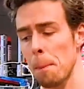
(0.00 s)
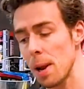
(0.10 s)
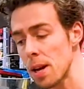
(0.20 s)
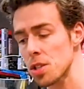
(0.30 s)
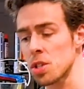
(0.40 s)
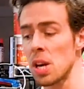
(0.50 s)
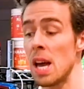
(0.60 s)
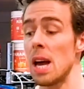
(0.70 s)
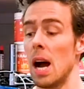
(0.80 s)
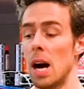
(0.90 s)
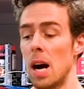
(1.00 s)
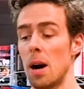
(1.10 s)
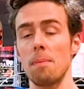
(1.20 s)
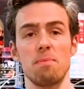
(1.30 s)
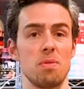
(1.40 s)
Plus,
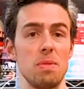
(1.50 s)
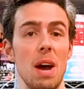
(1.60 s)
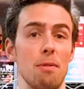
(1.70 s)
yeah,